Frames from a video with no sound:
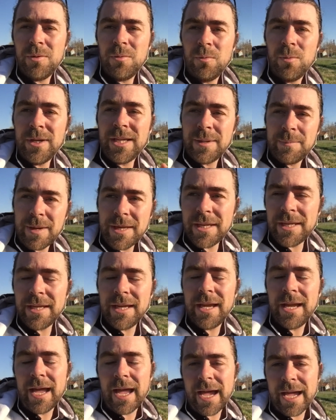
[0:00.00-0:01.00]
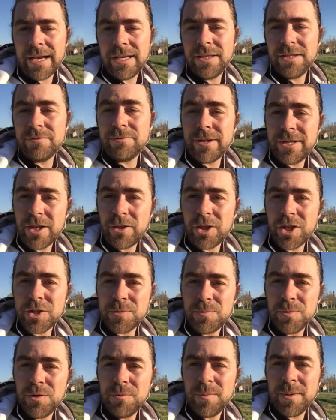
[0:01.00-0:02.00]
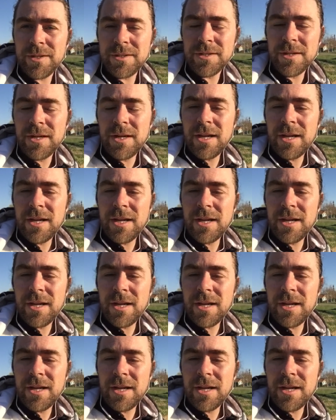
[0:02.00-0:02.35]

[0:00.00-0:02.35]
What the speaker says: Wikimedia and the free knowledge movement